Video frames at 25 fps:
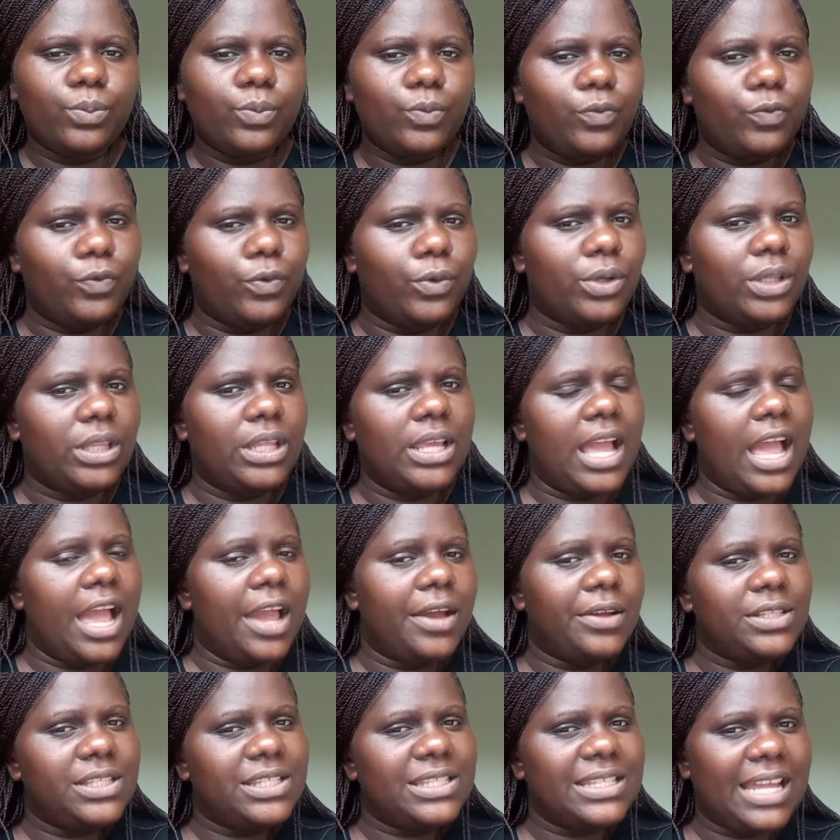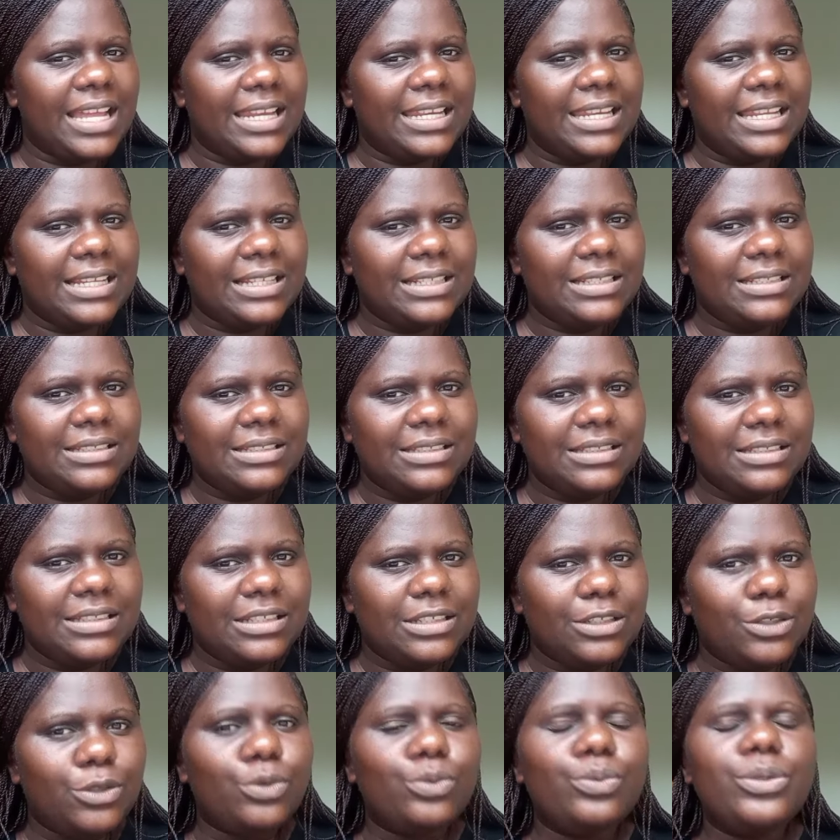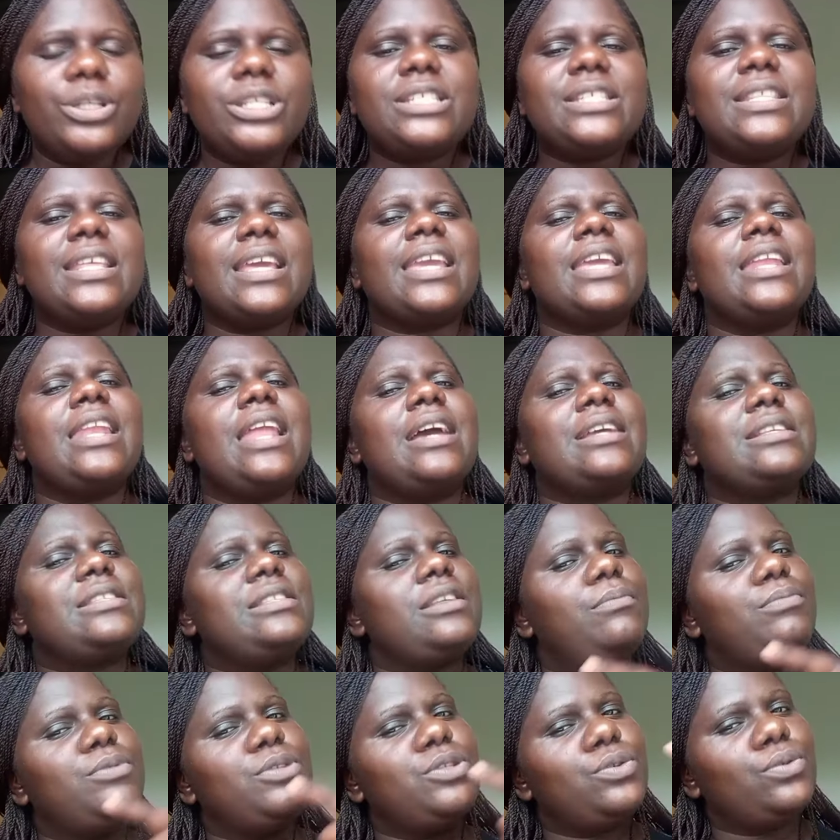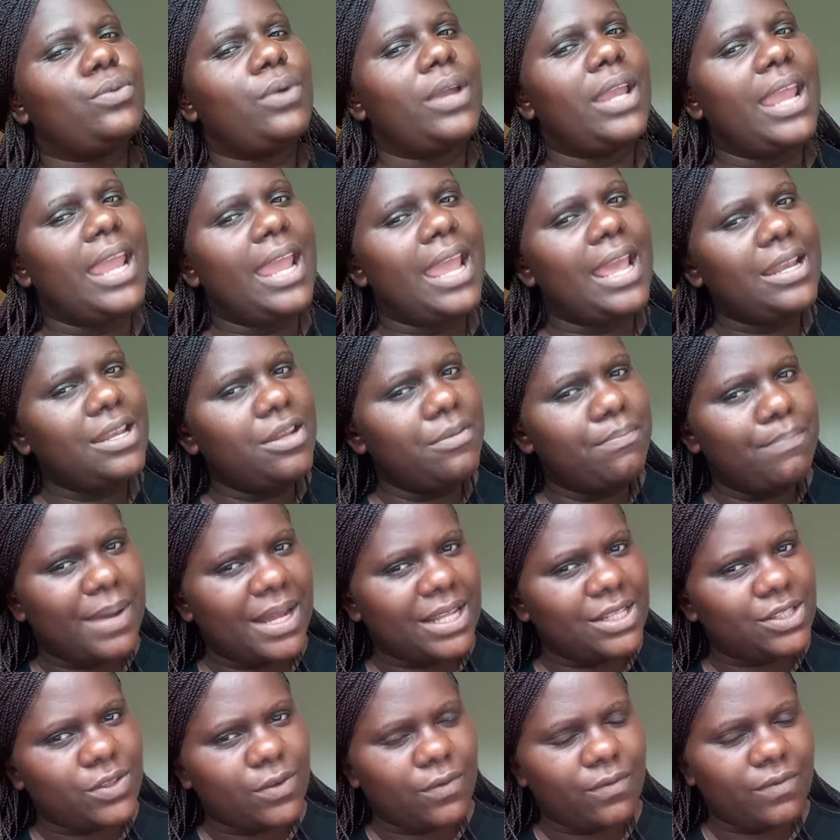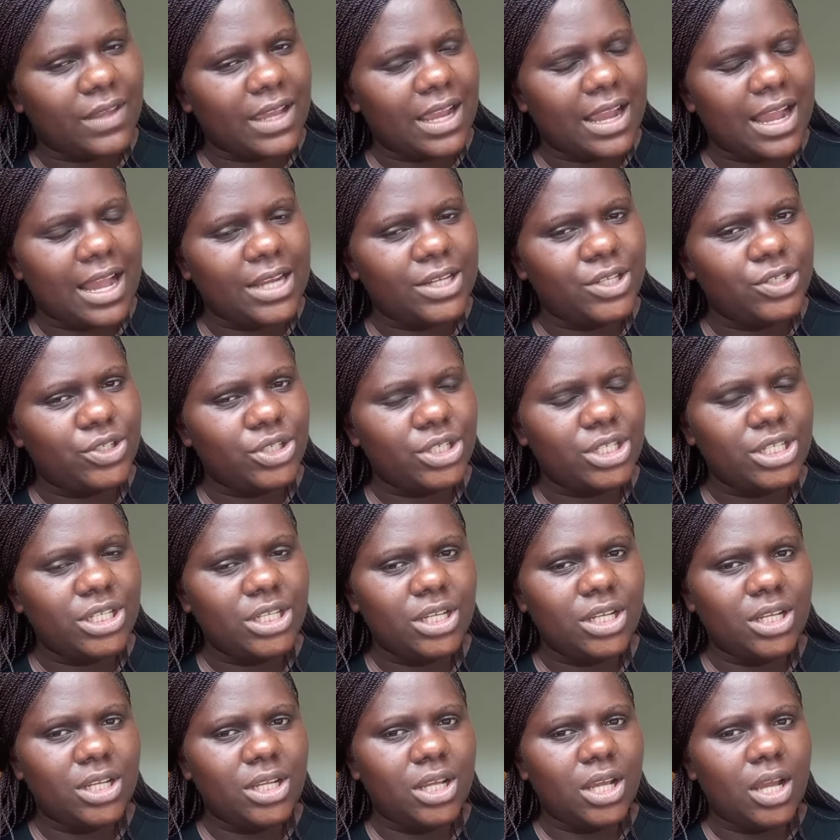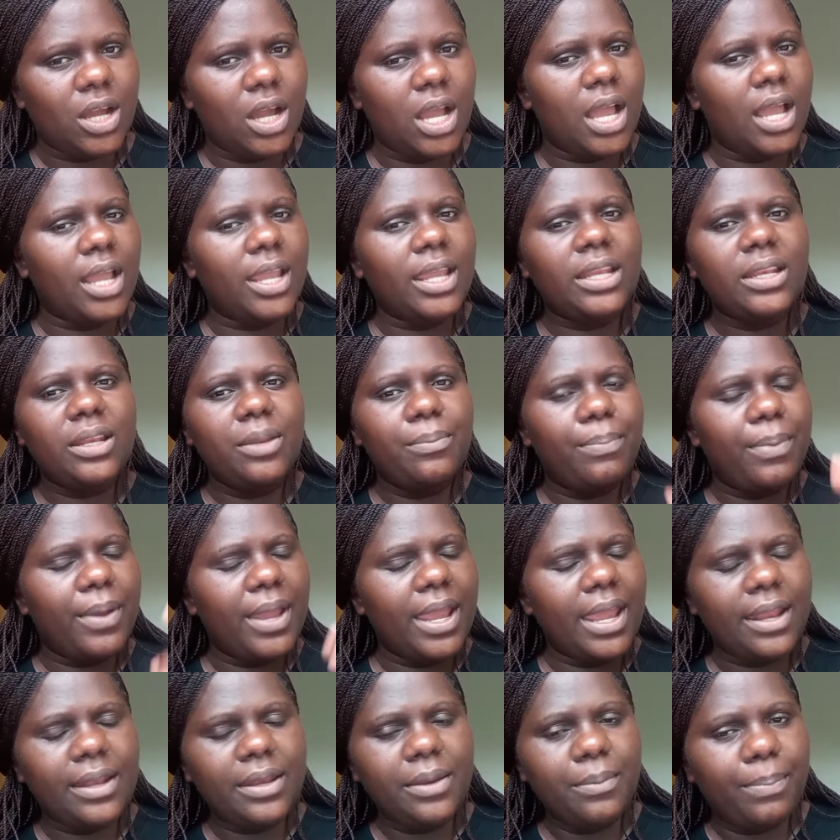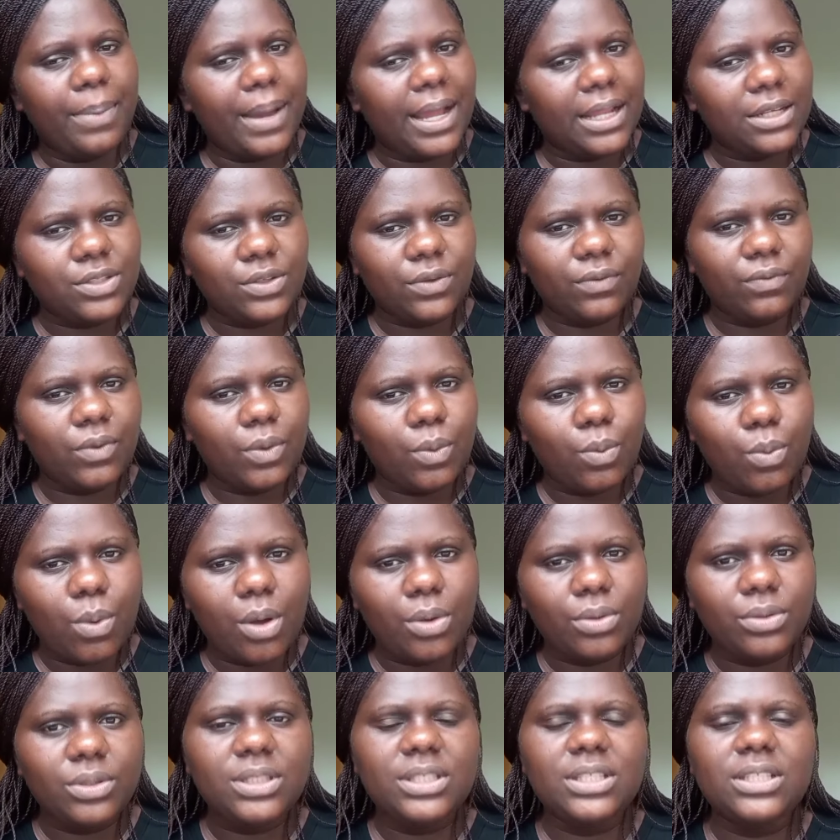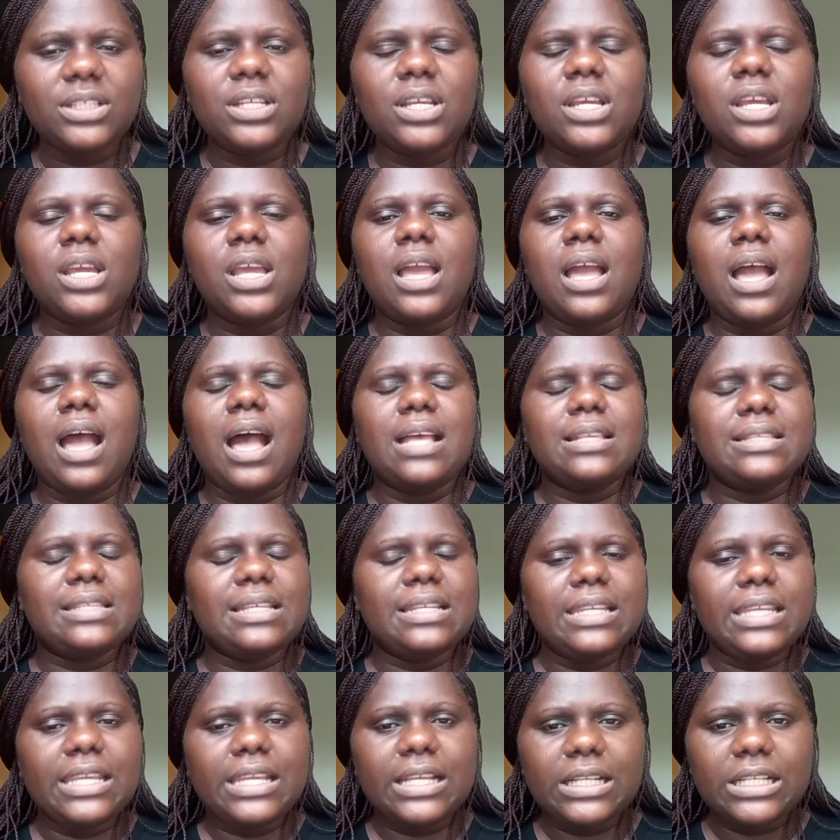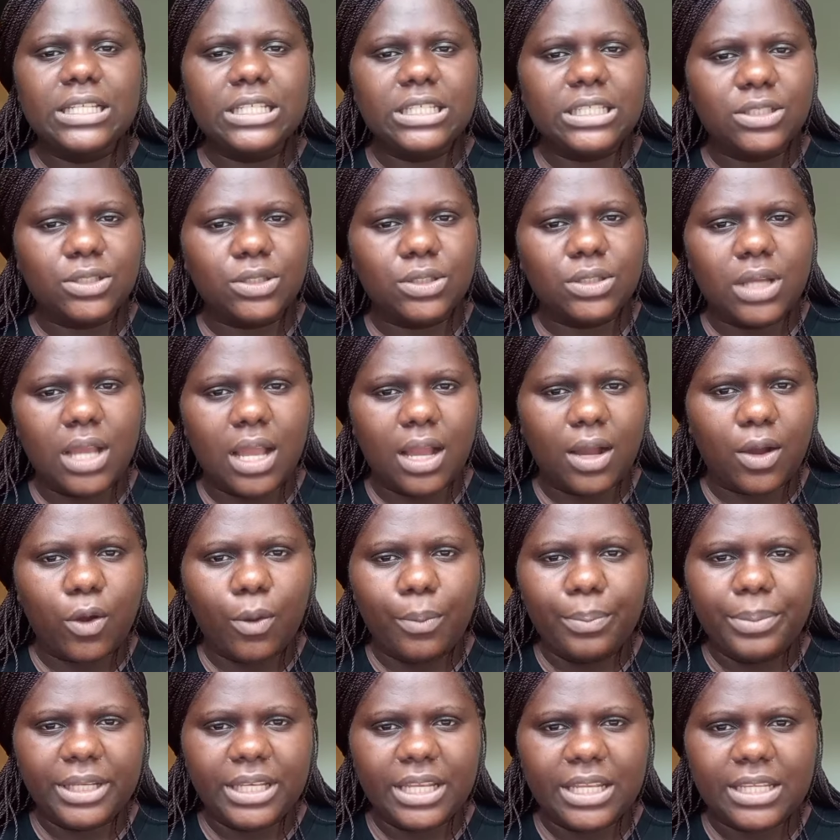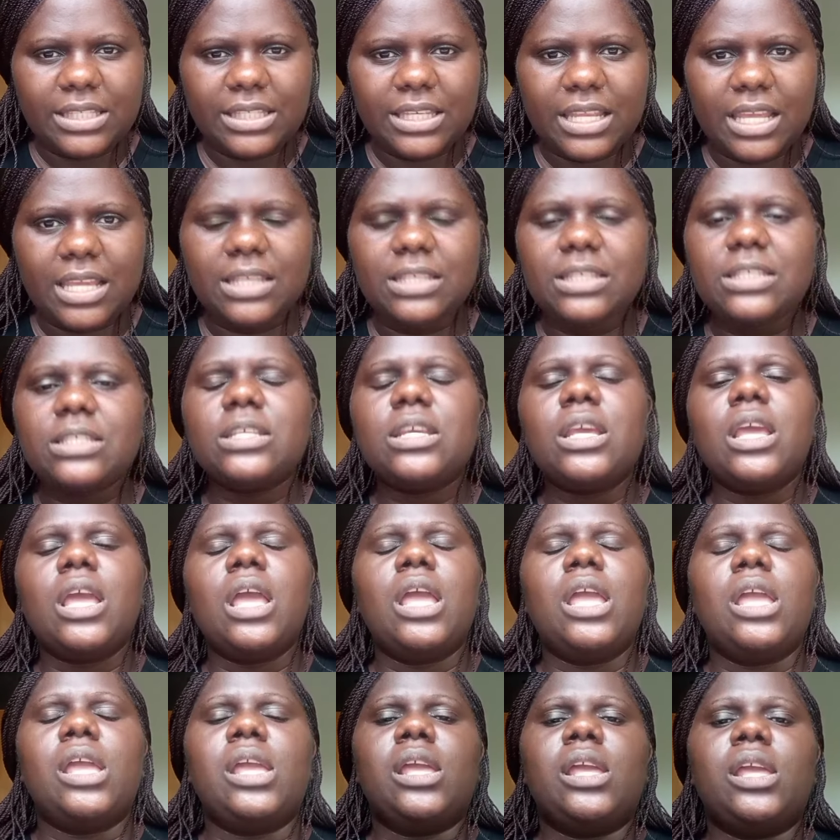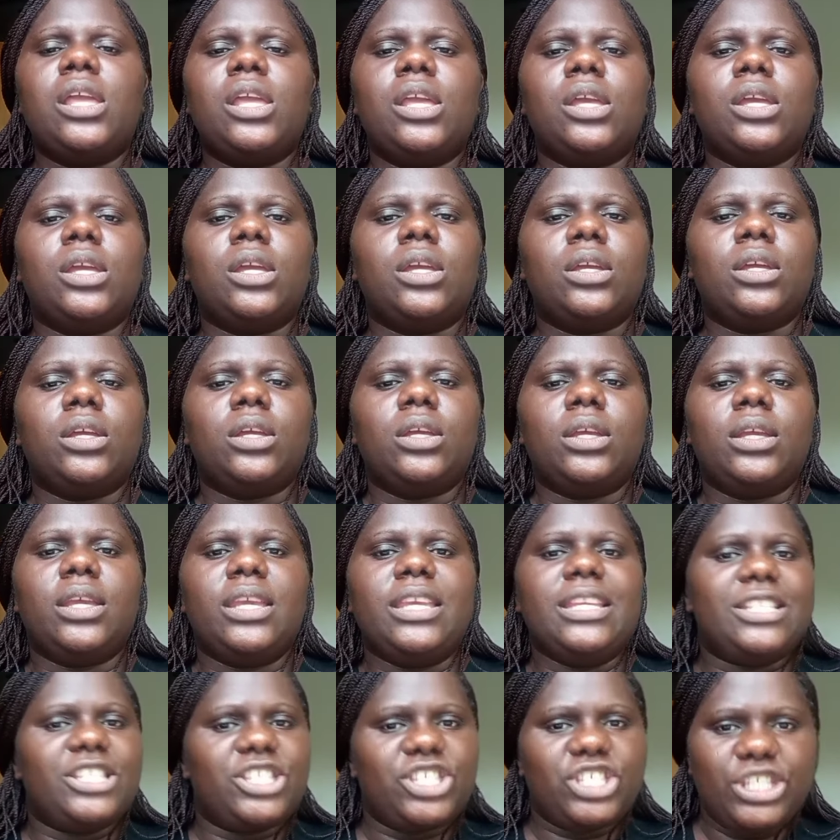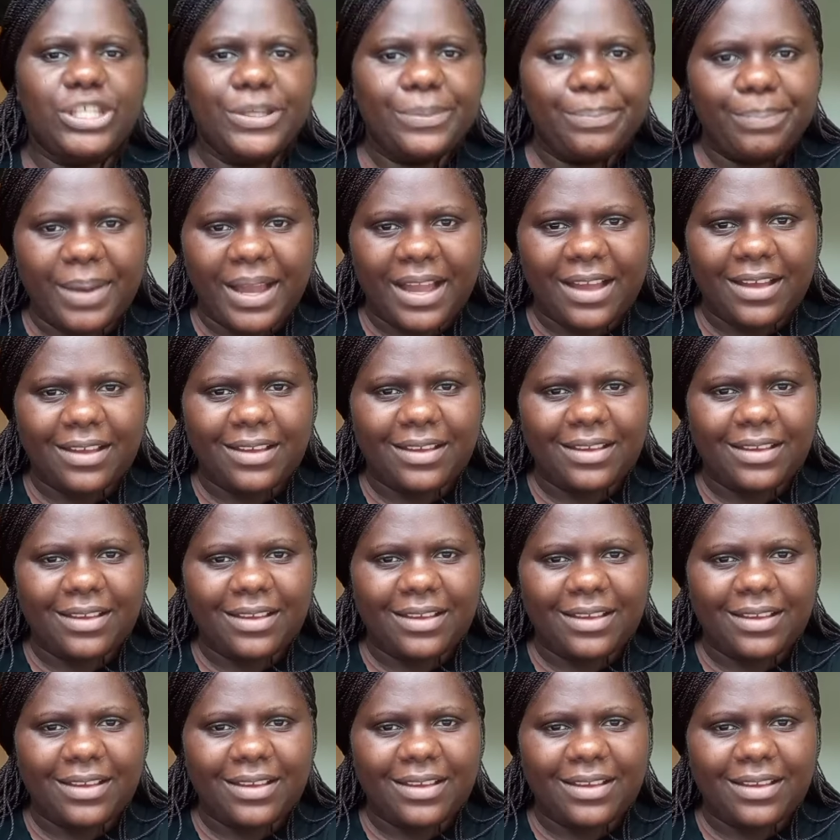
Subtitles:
For the IELTS standard, which they can accept to any parts of the country, any part of the world as an English competence test, it's cheaper.